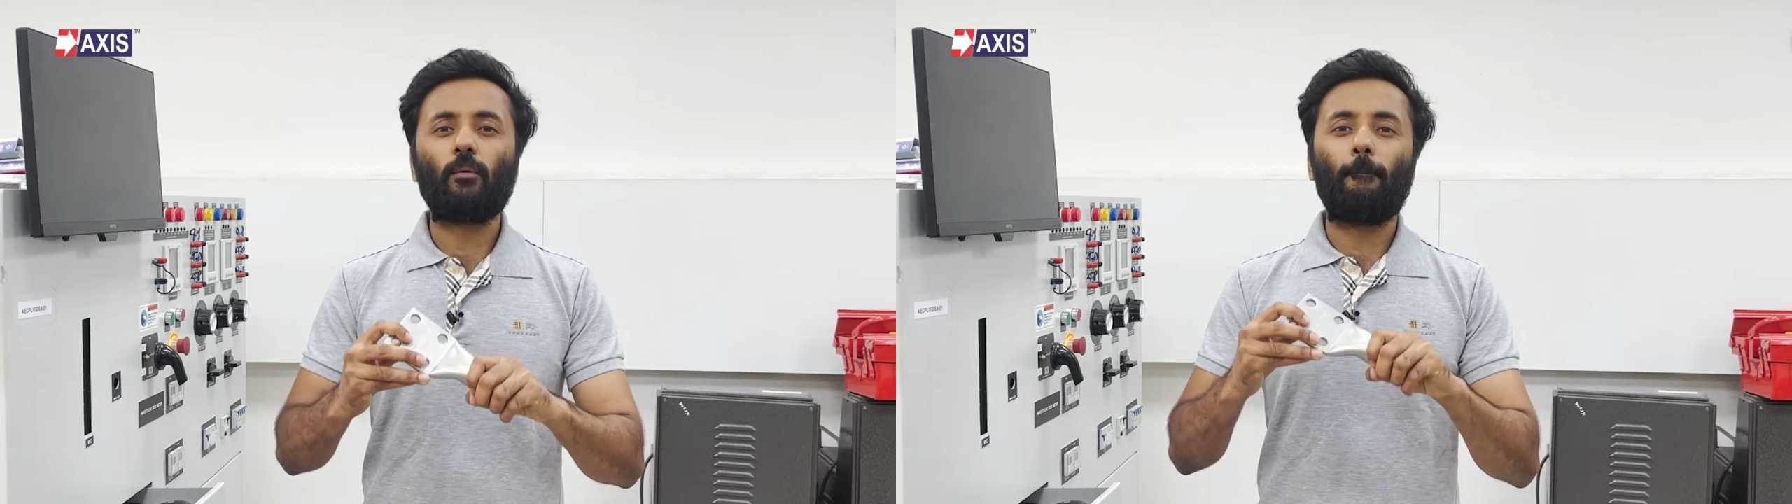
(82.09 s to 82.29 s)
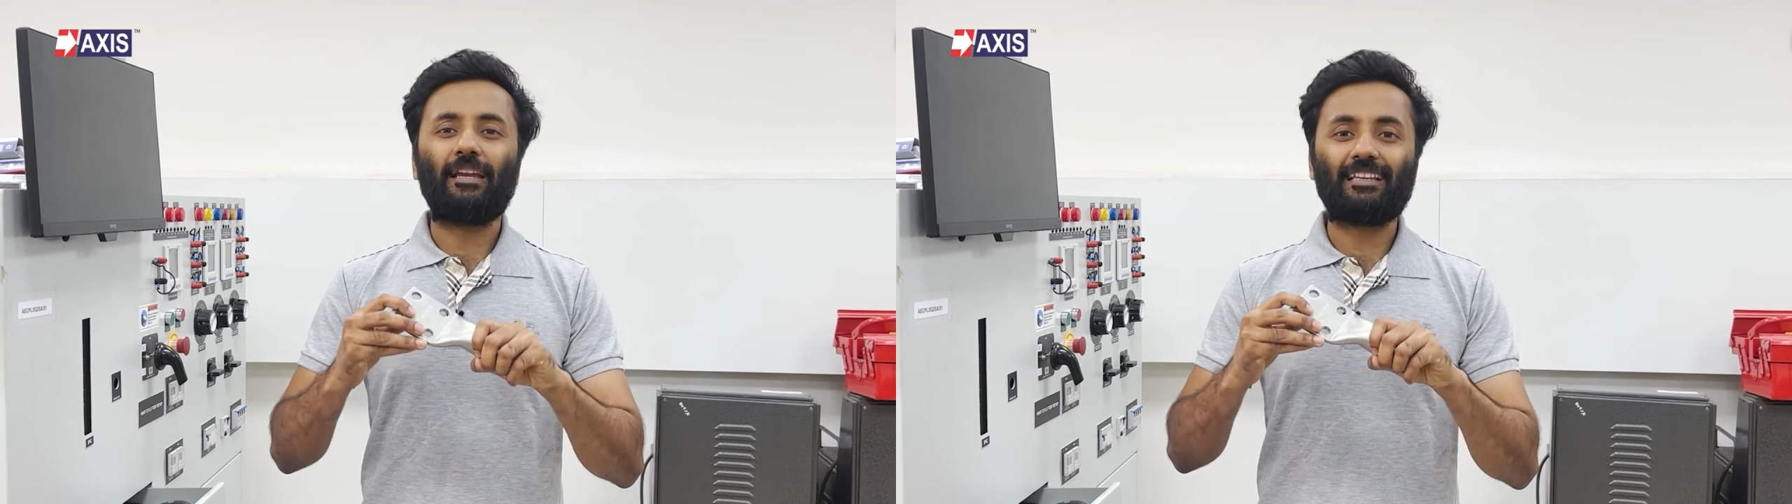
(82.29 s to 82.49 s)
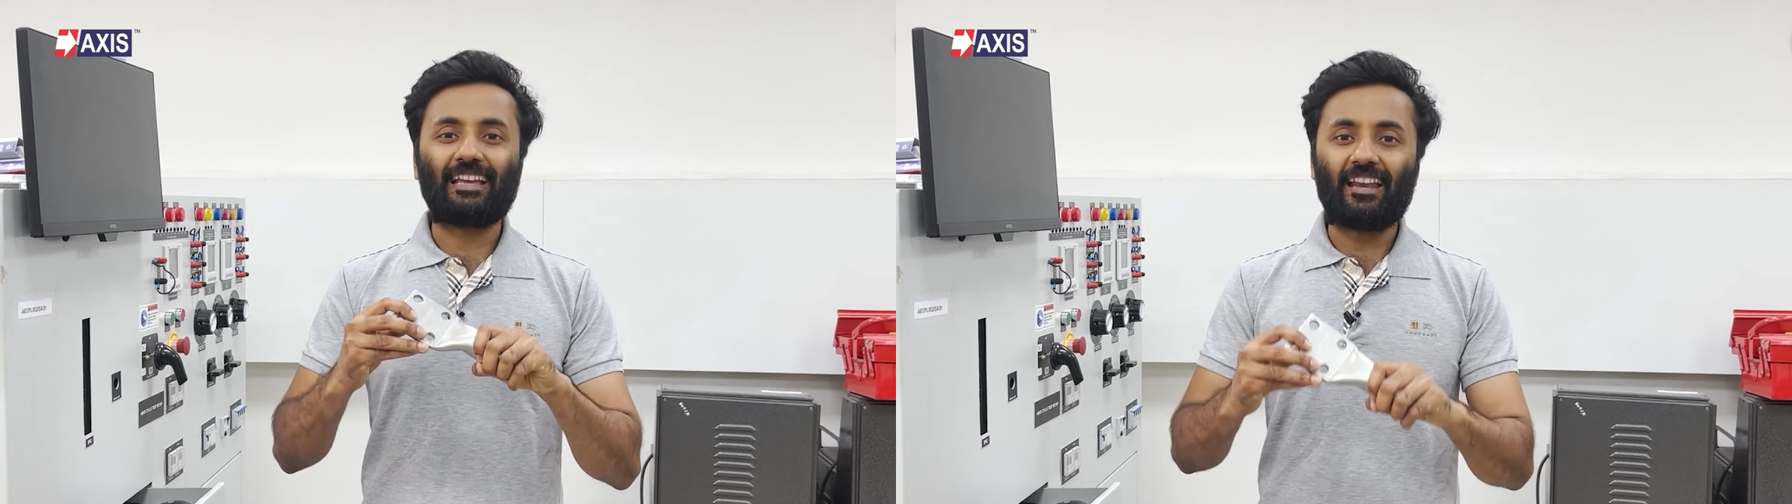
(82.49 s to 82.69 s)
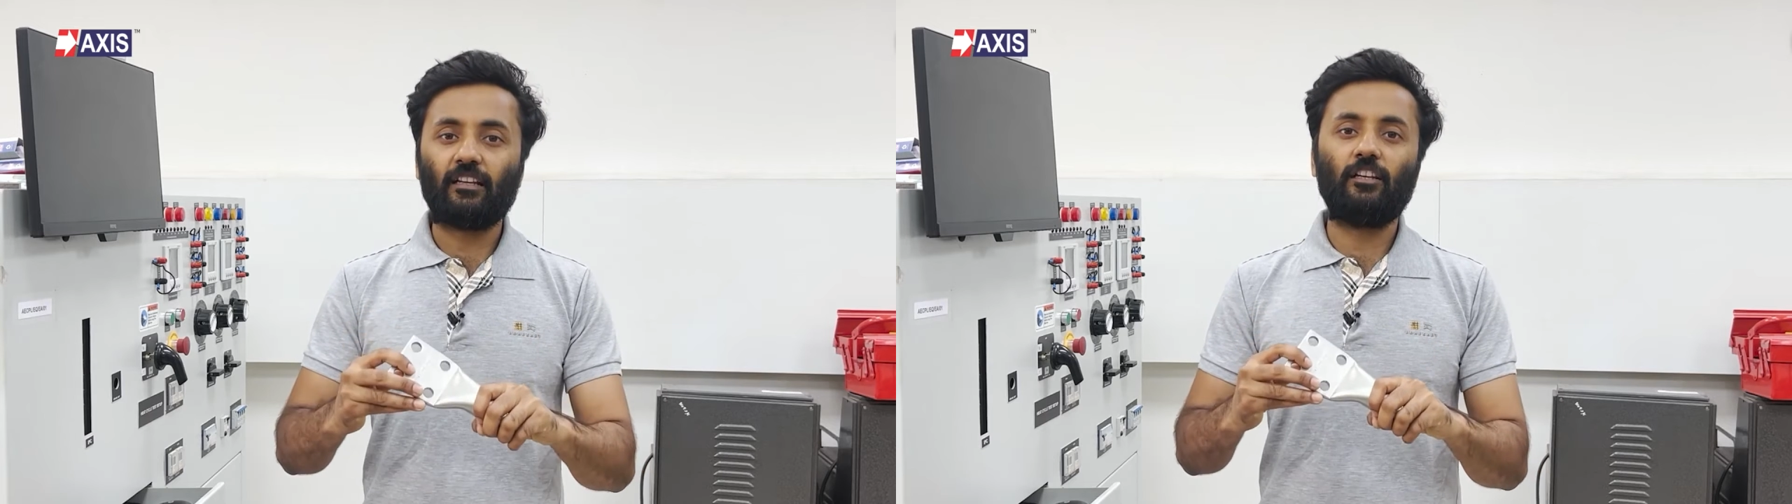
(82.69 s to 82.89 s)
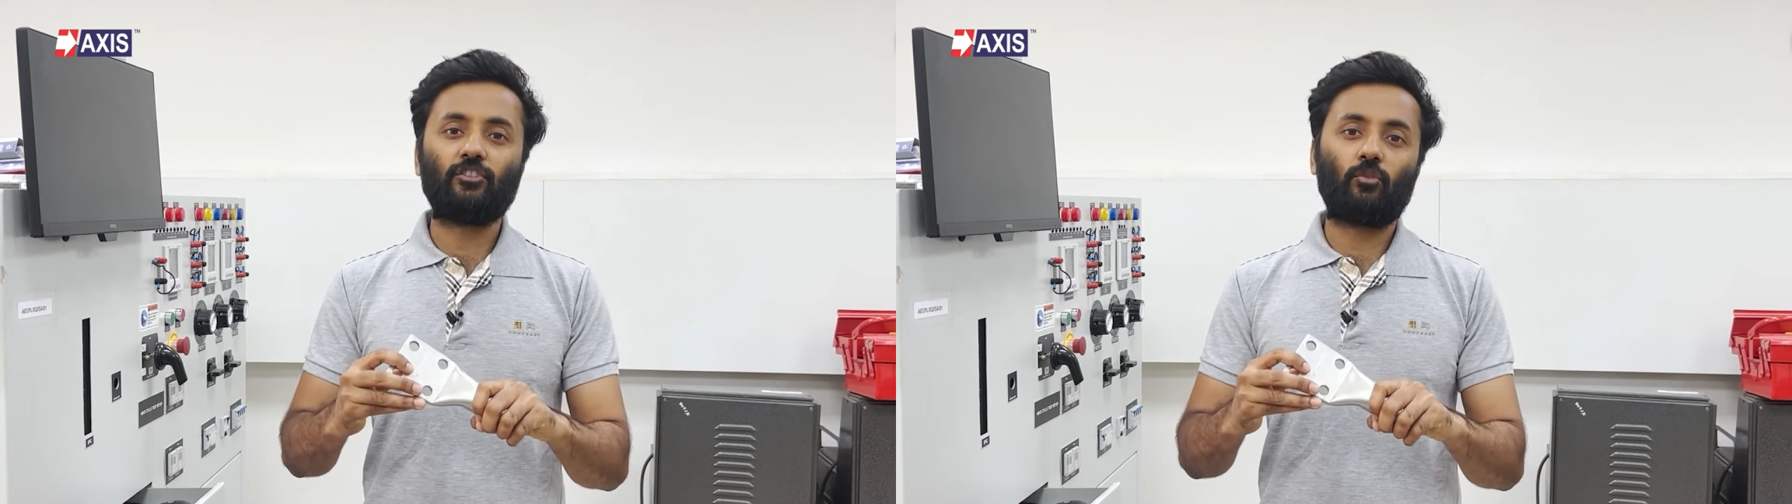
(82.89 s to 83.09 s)

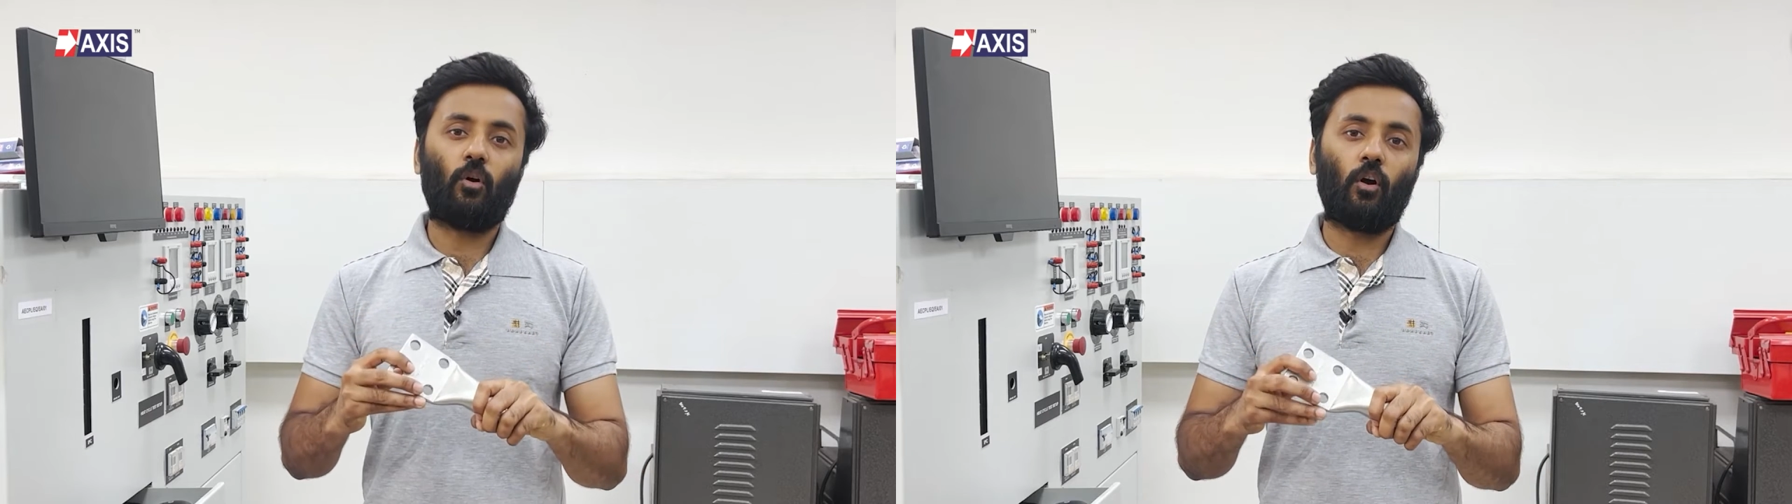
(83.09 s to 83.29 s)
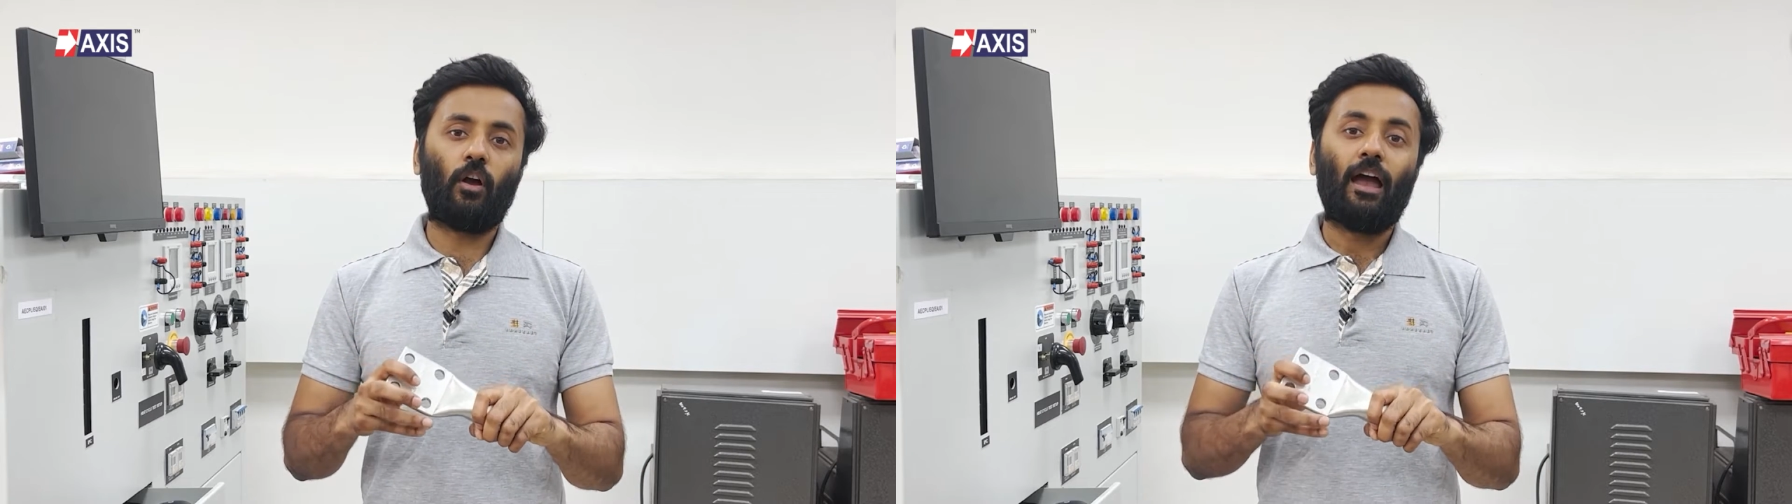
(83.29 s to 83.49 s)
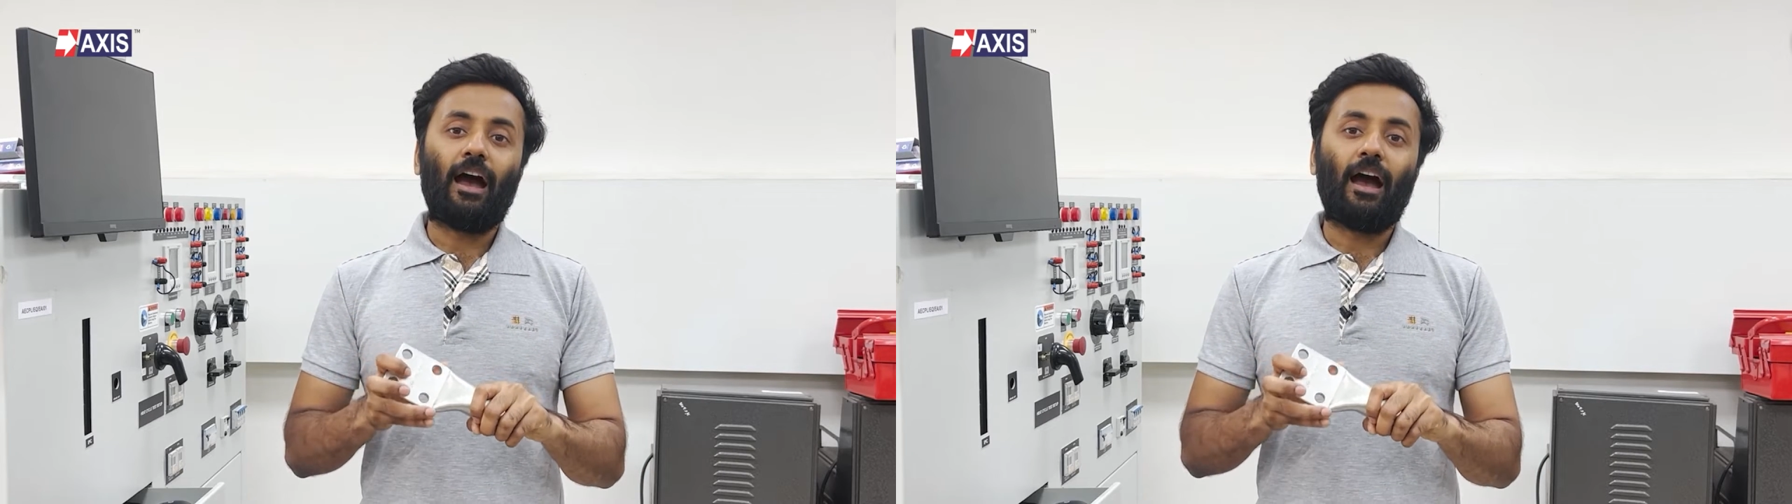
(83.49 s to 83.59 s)
mechanically strong,